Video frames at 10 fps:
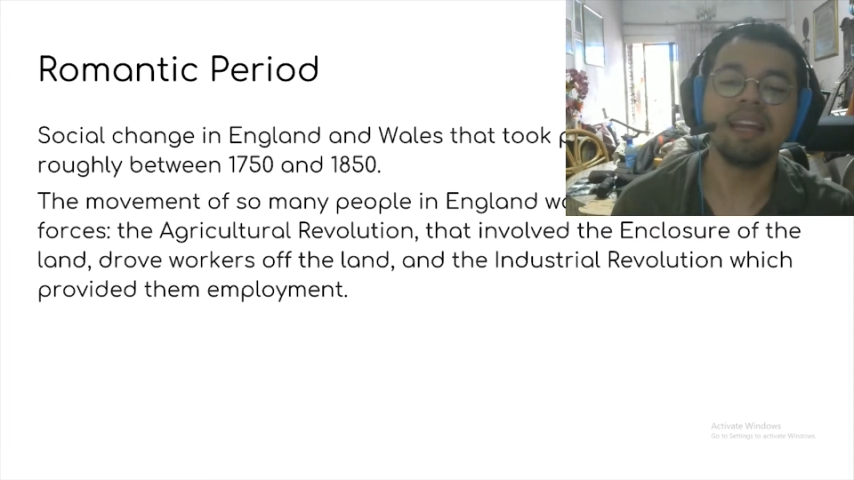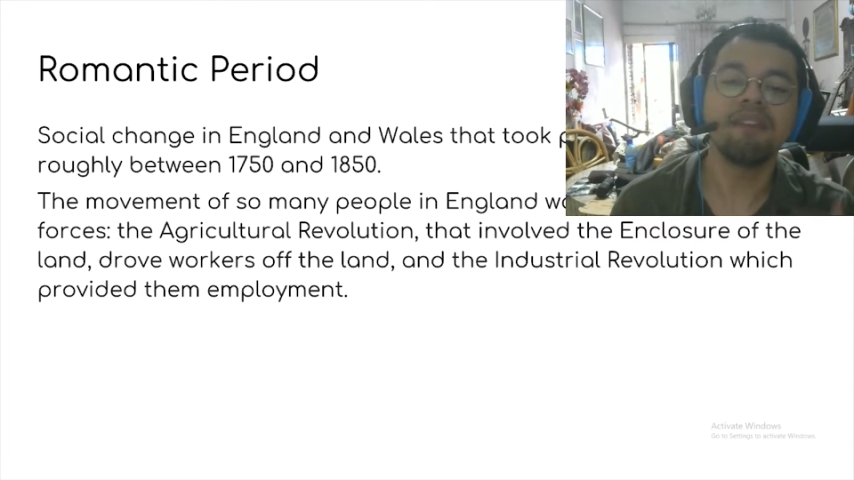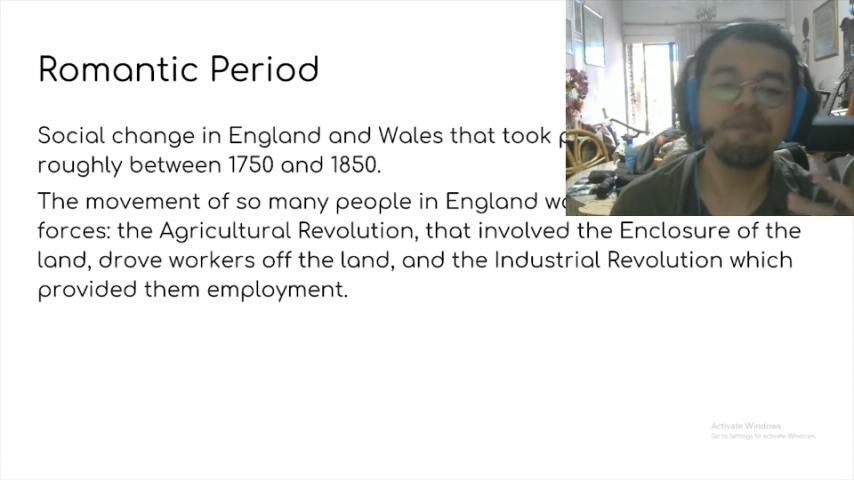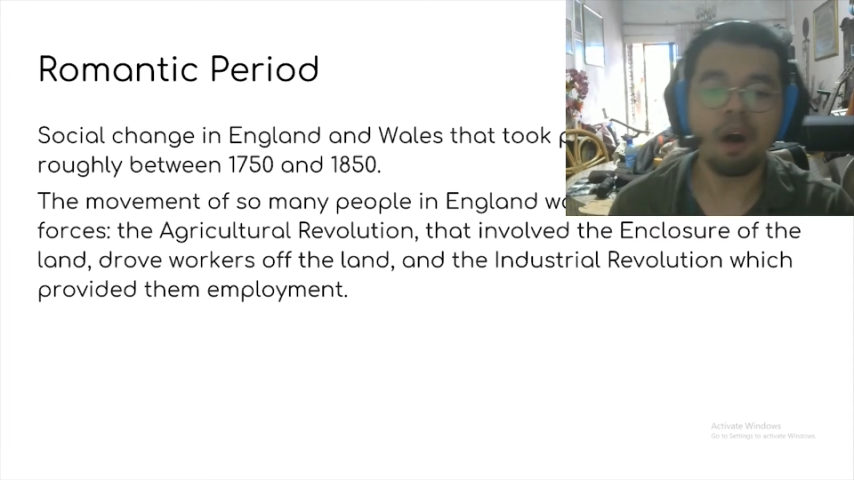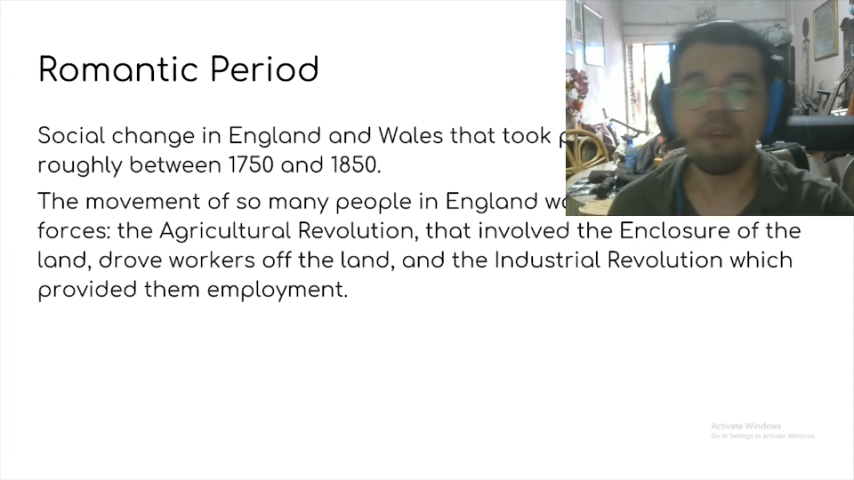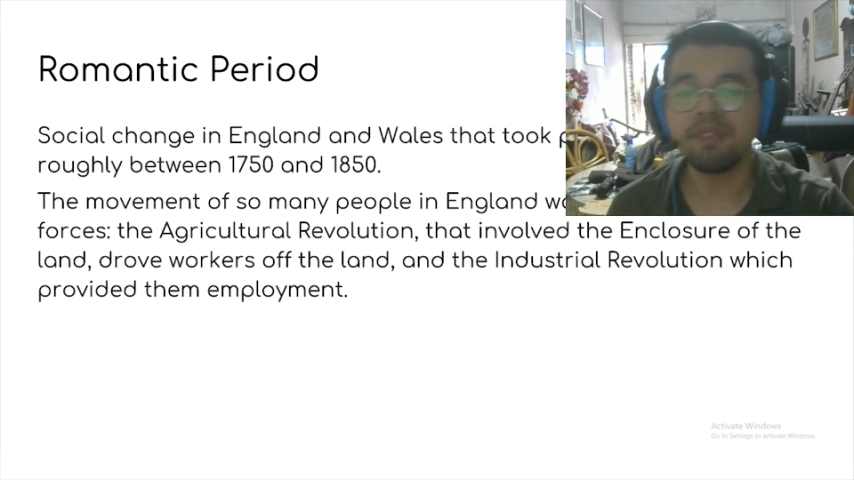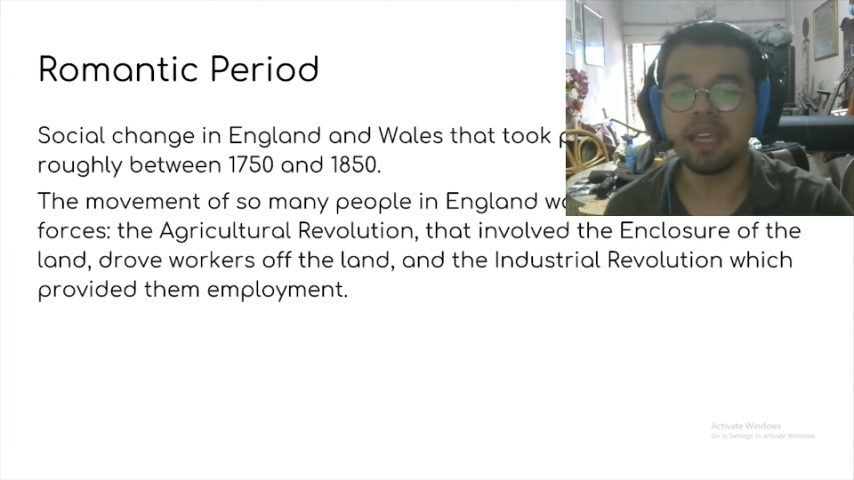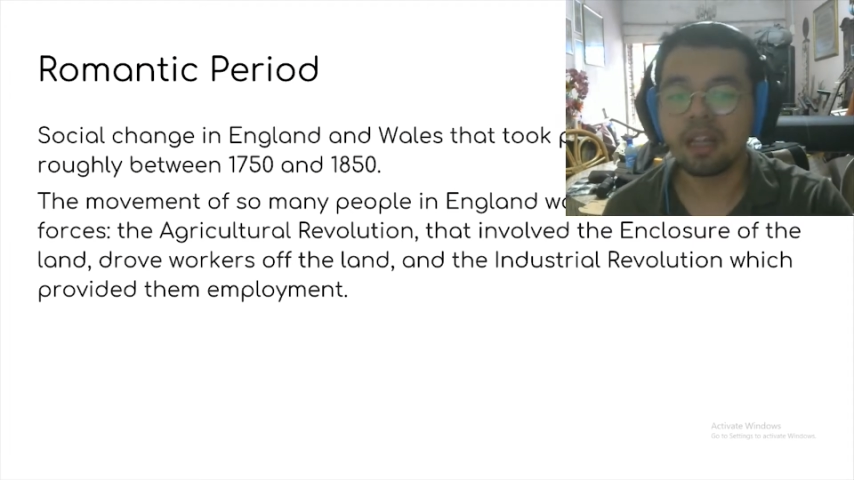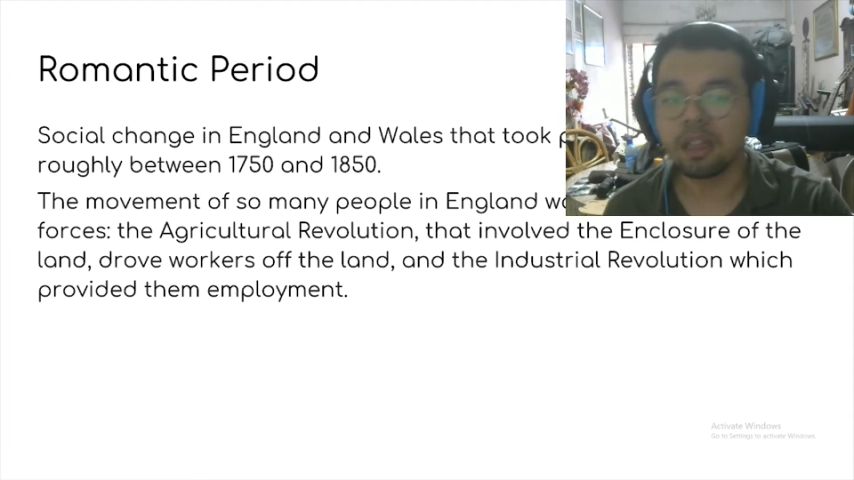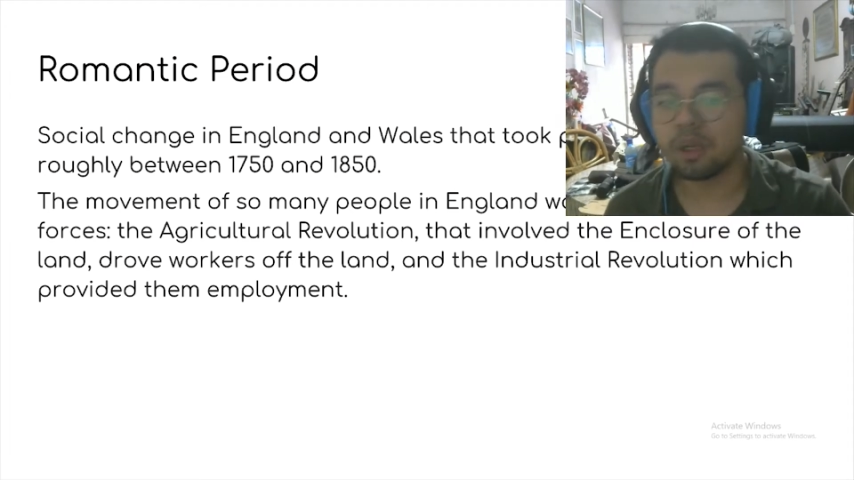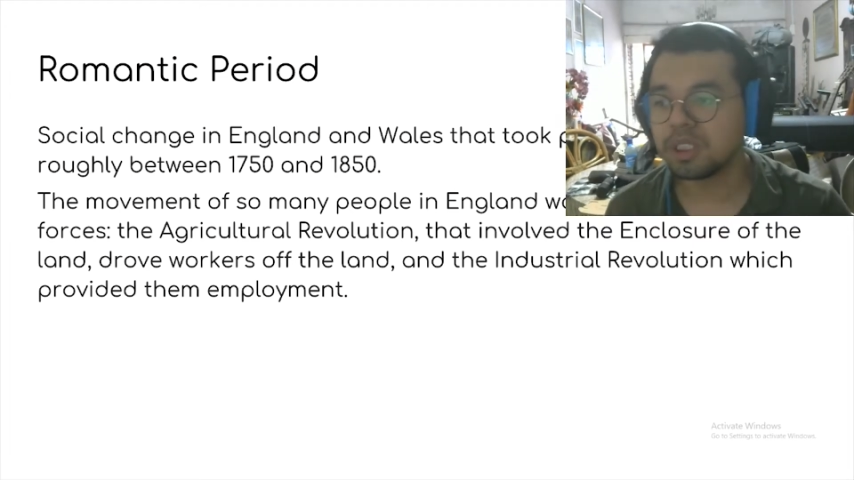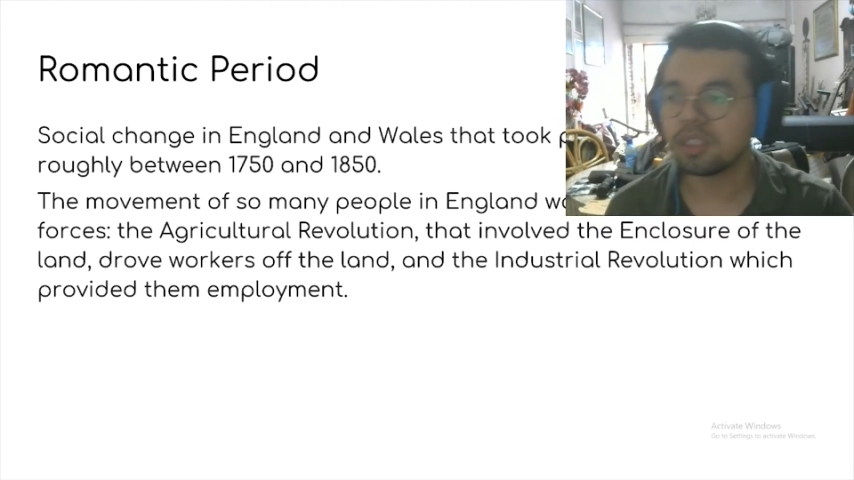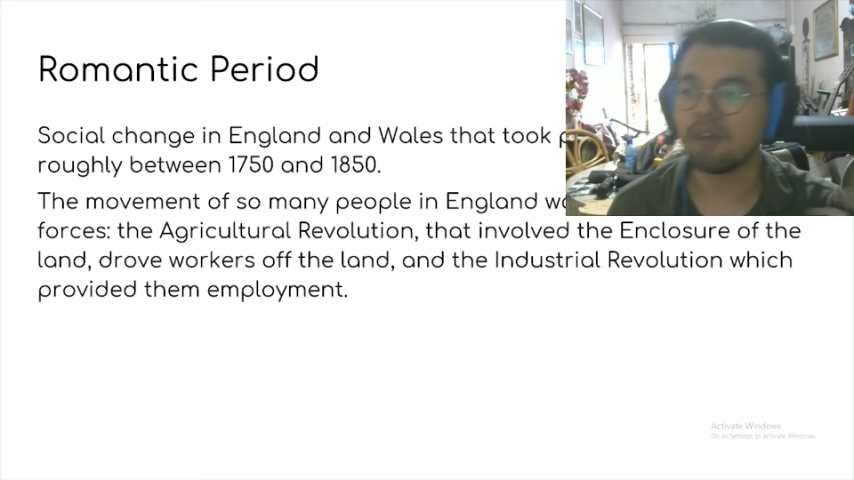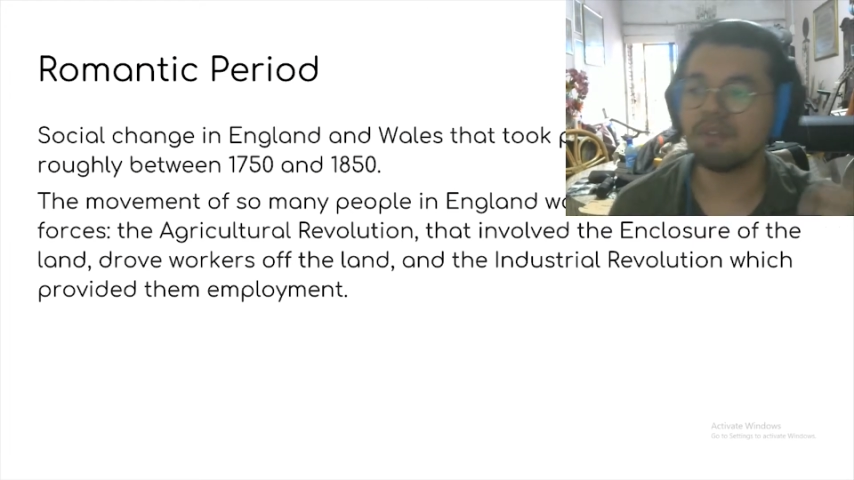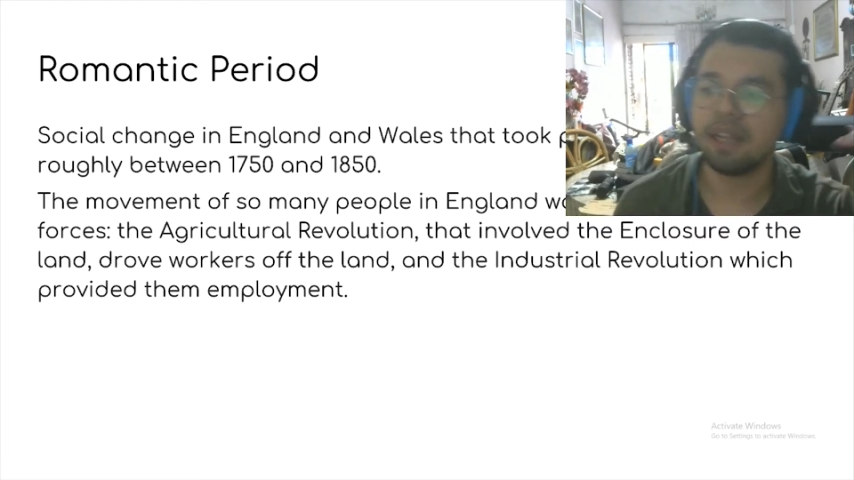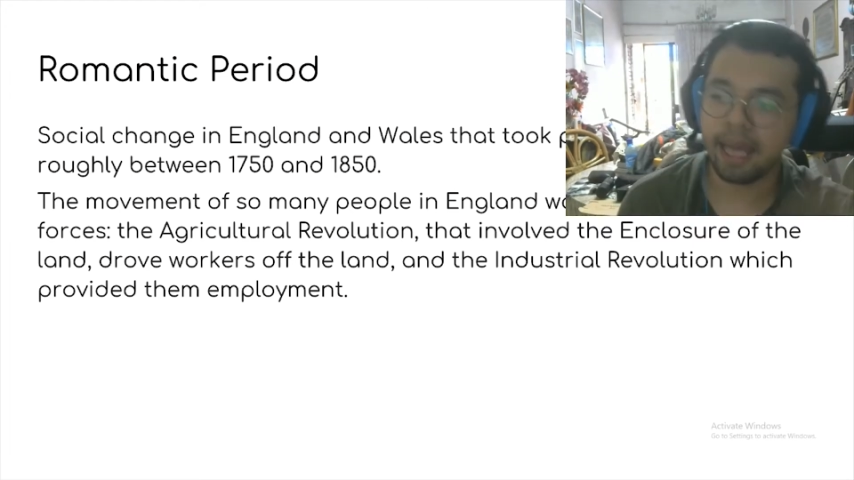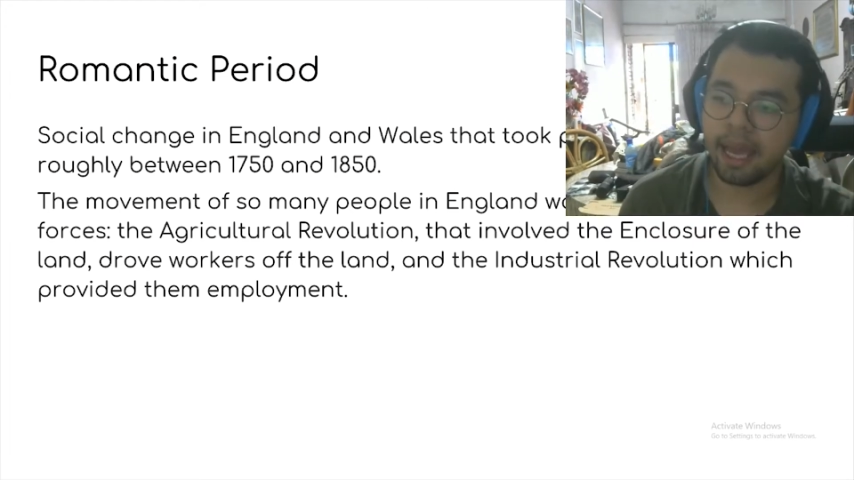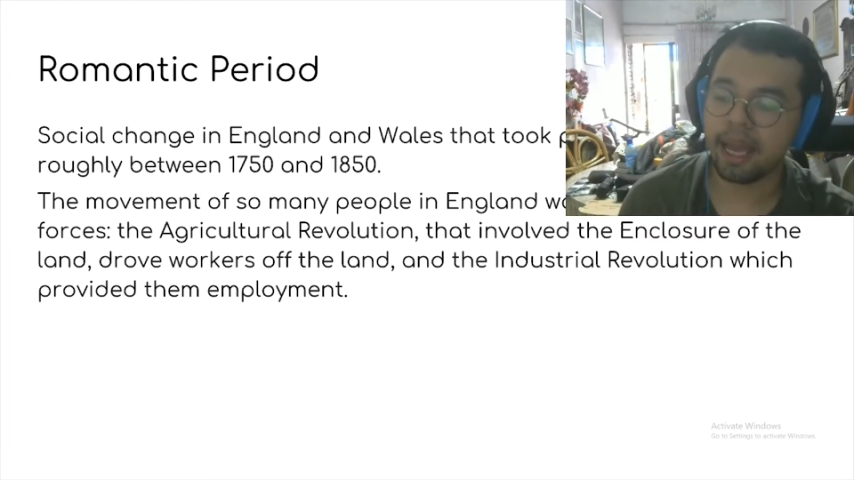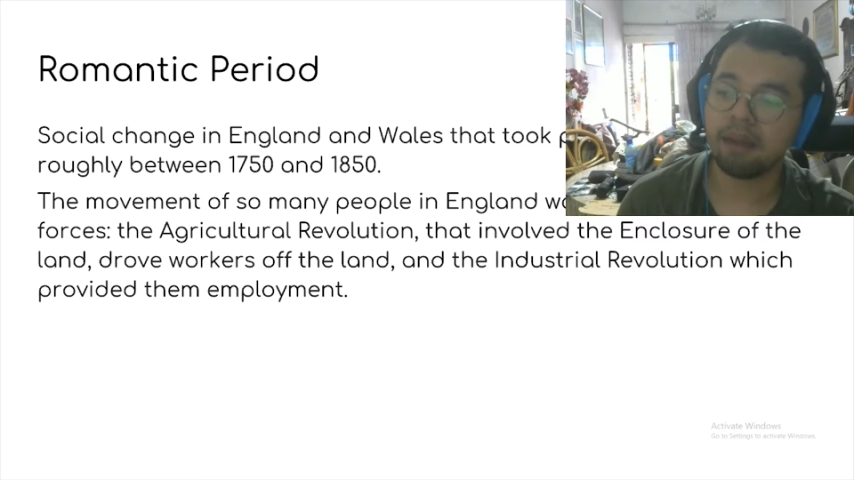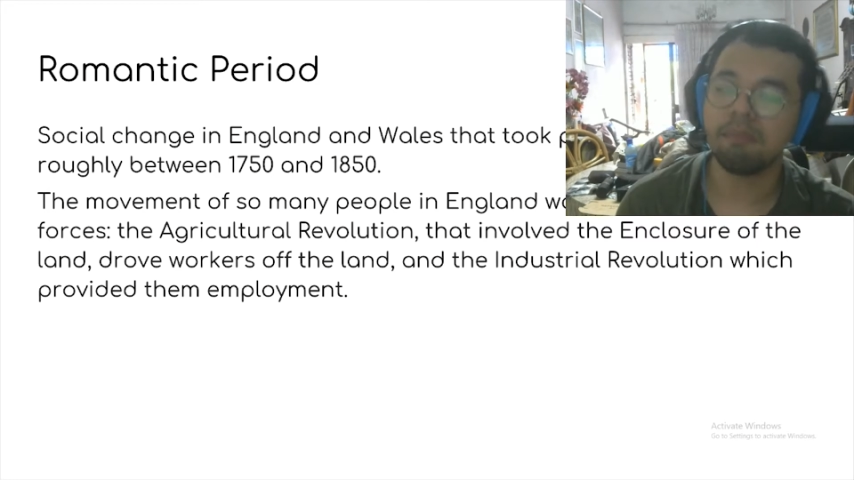involved the enclosure of the land.